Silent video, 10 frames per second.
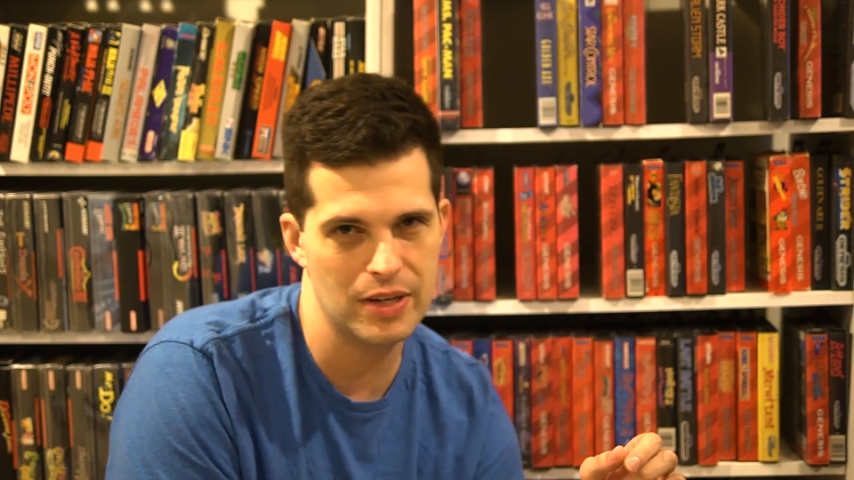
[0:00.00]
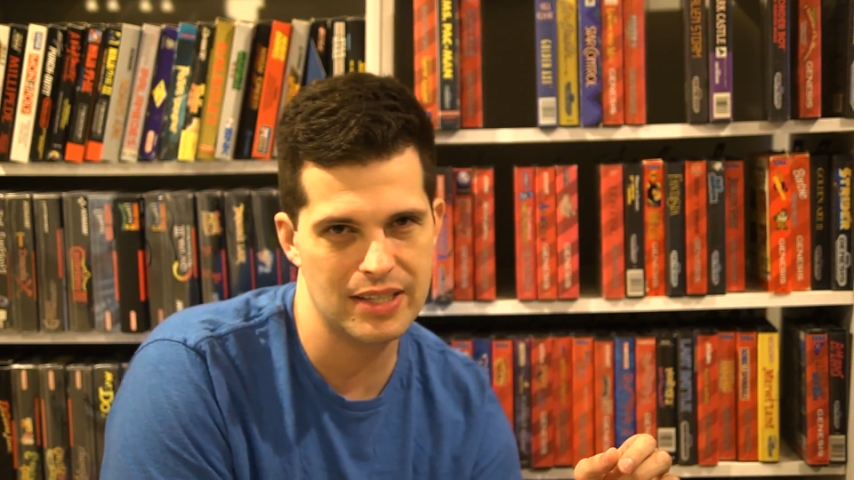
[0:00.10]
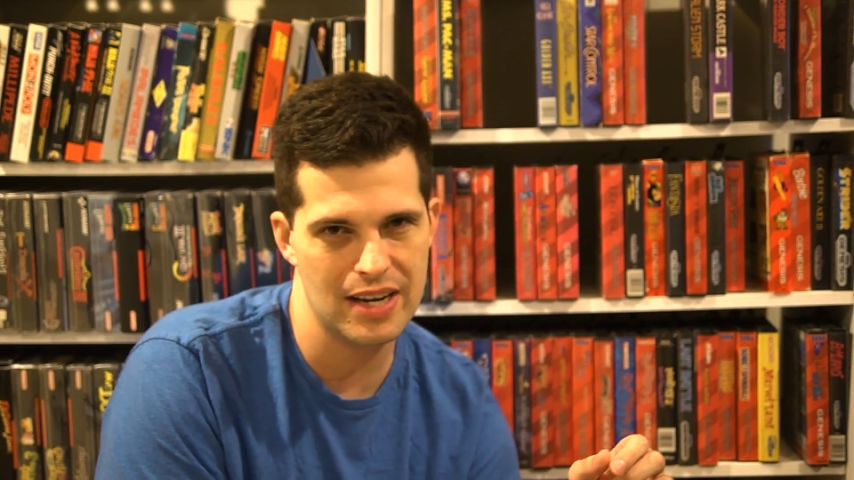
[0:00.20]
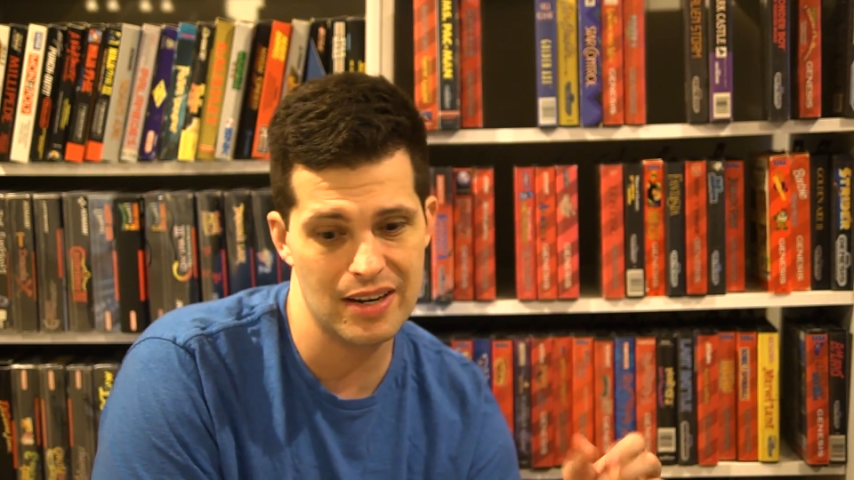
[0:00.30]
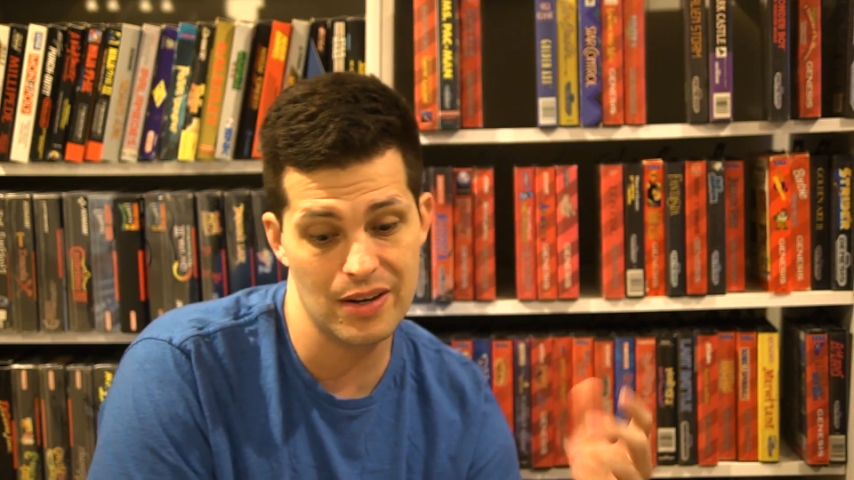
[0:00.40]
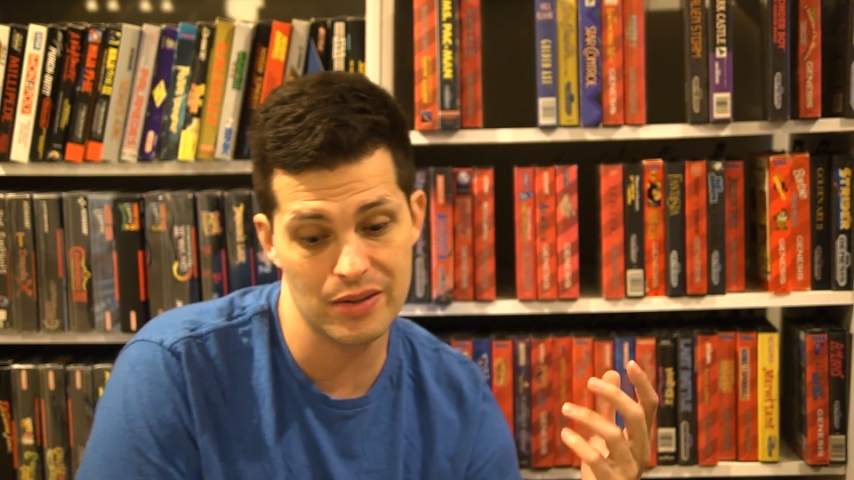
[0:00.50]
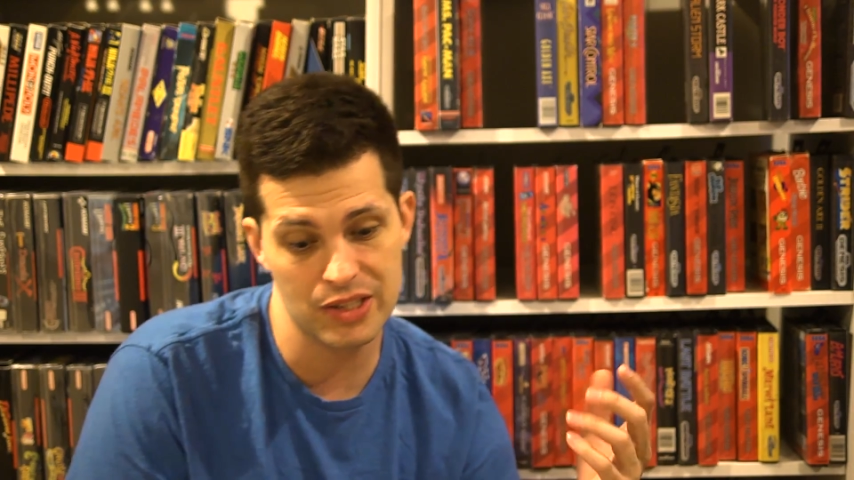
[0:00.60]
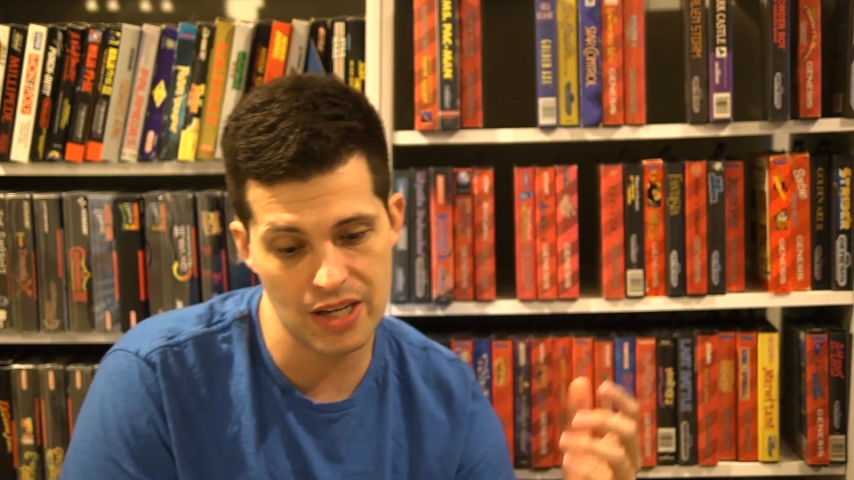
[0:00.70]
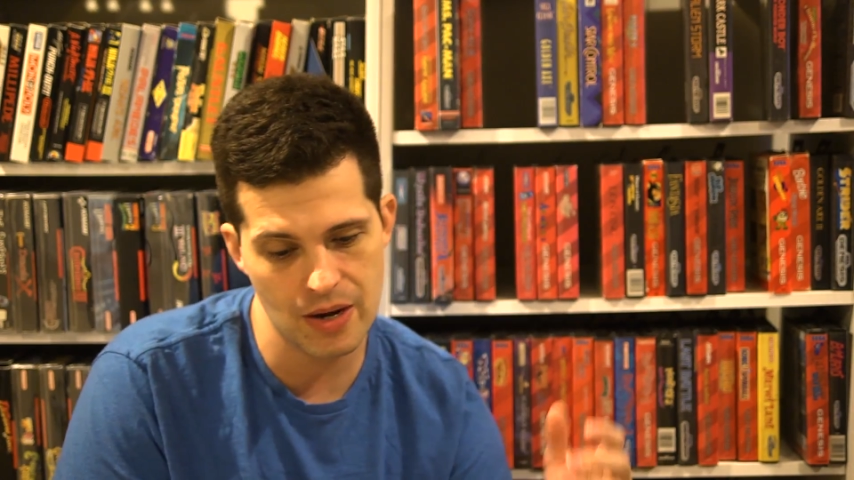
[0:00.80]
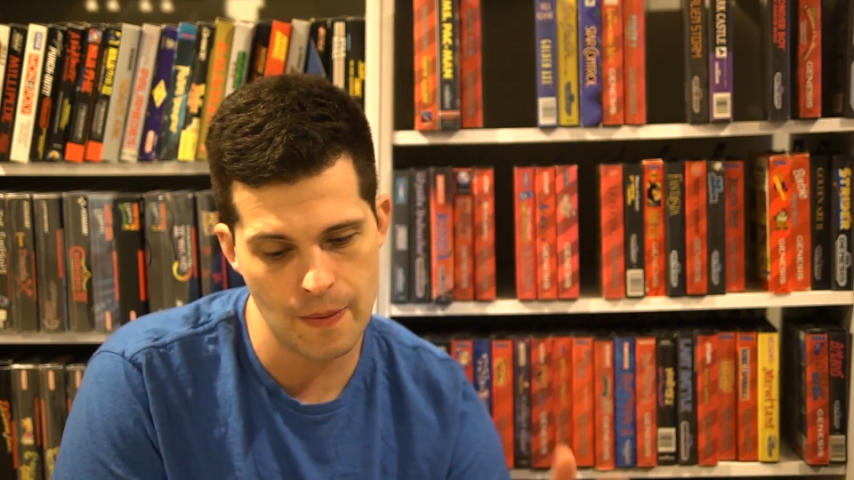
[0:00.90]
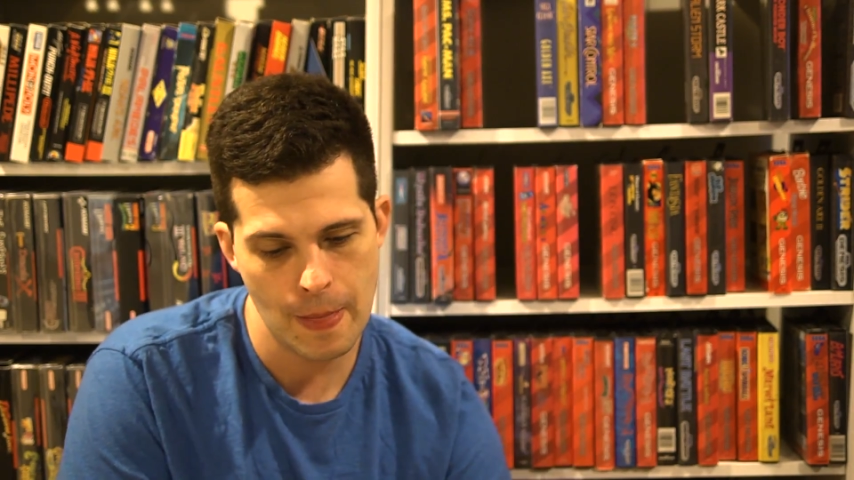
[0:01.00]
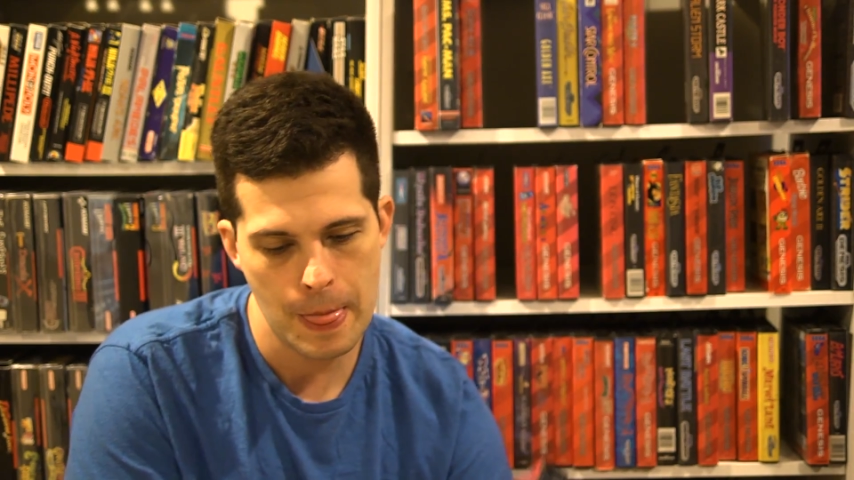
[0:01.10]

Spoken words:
Nintendo, so